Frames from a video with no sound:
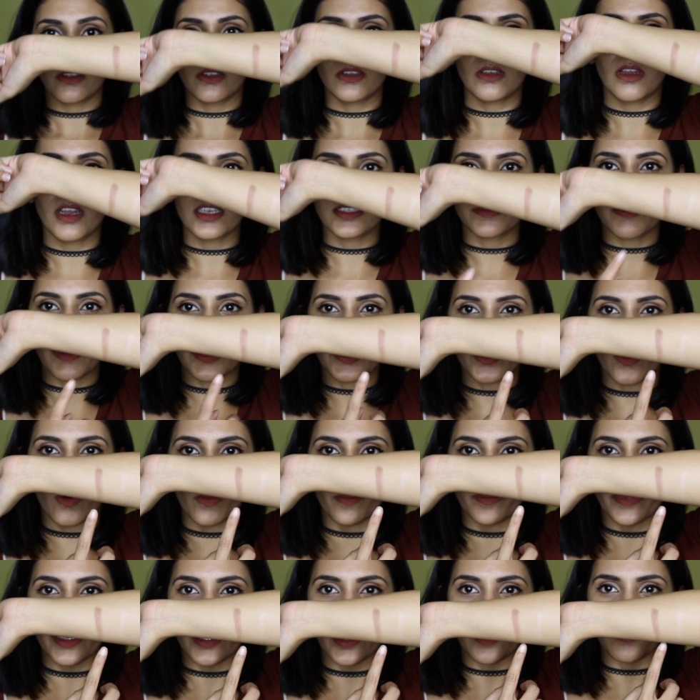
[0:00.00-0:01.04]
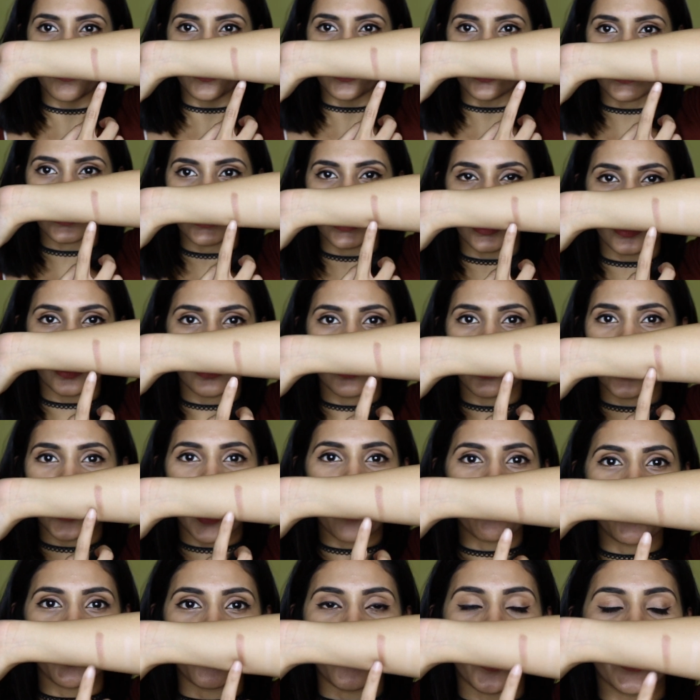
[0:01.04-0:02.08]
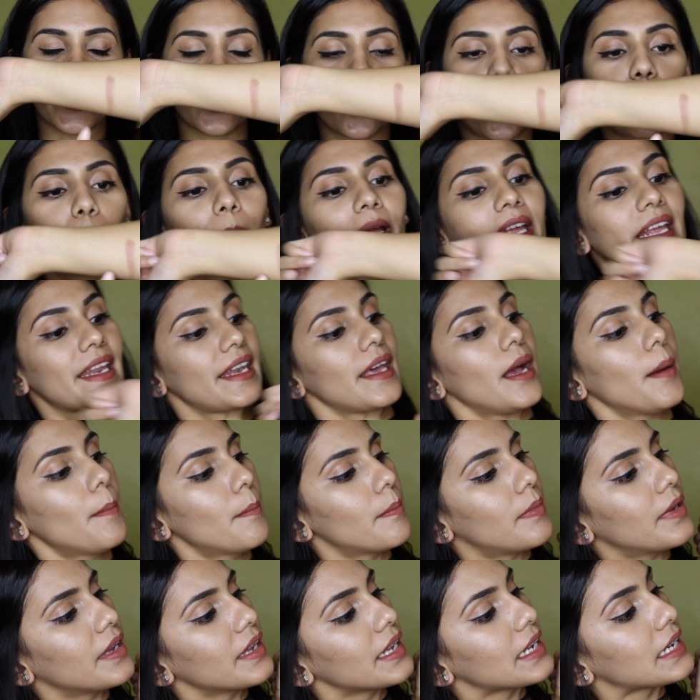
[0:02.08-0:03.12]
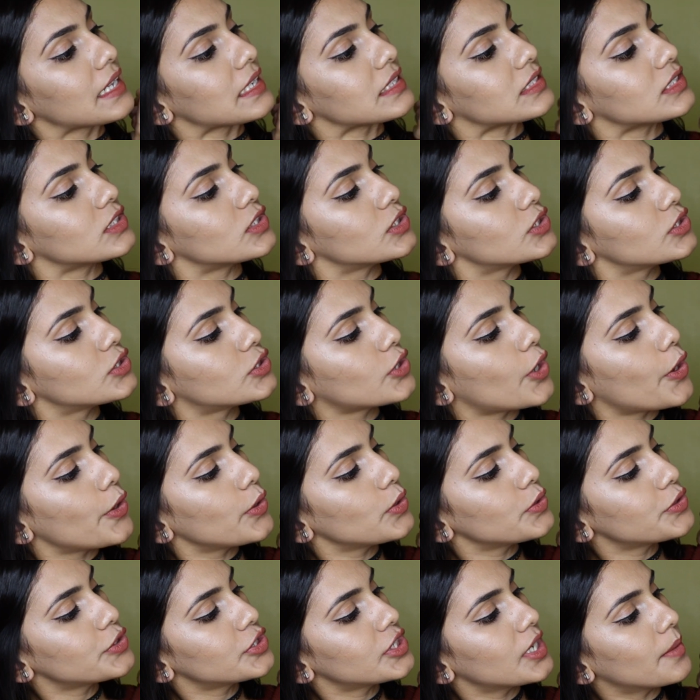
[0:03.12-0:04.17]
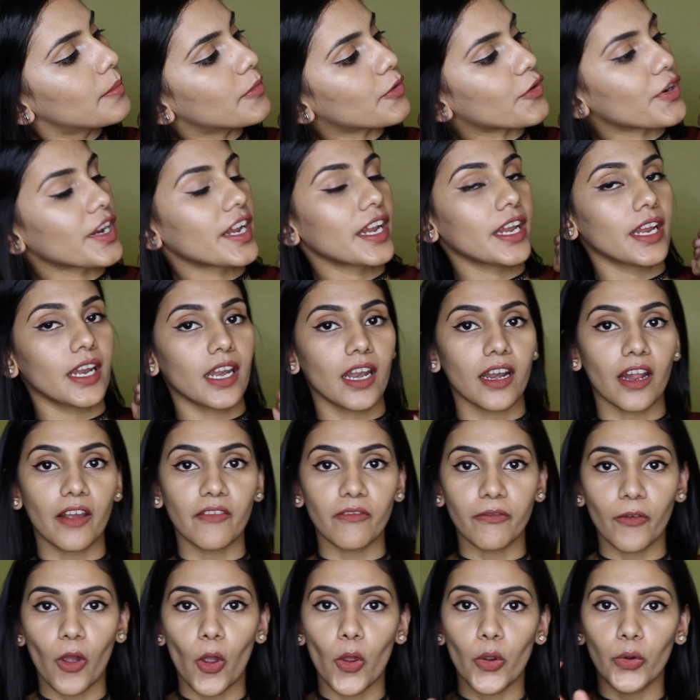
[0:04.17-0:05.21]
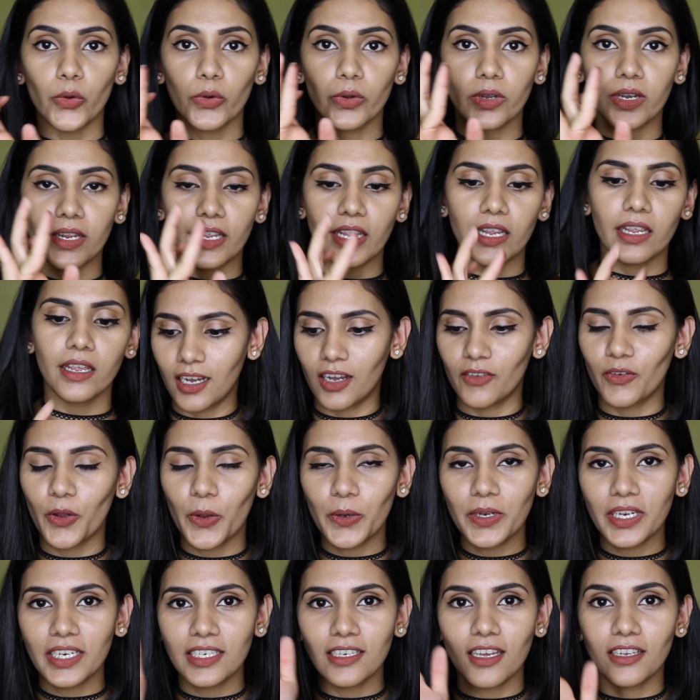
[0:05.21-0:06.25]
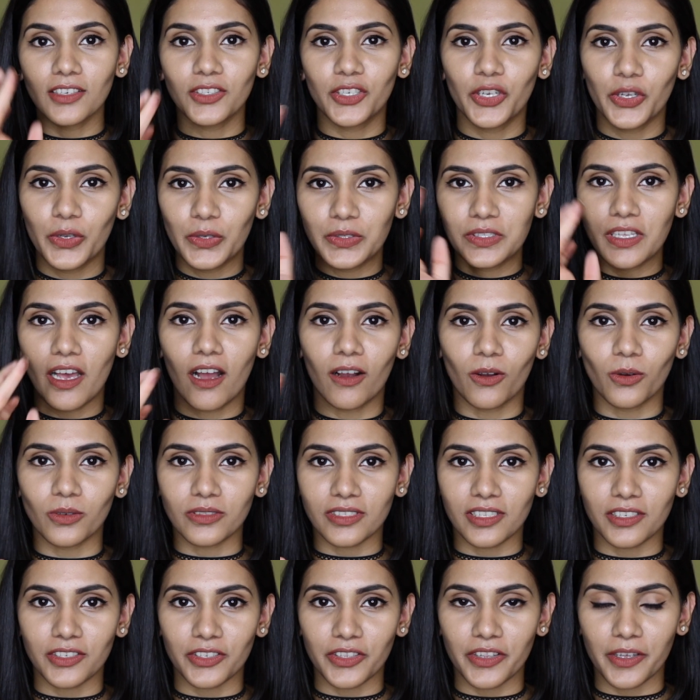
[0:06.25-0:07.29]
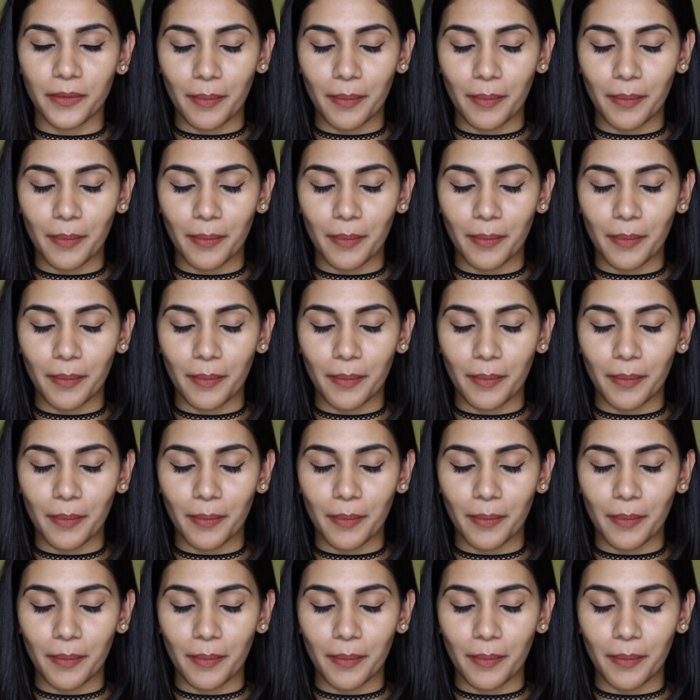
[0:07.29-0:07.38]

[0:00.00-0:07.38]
You guys might not be able to see, the camera might not pick it up, but it is so shimmery, and I've only done 2 circles into the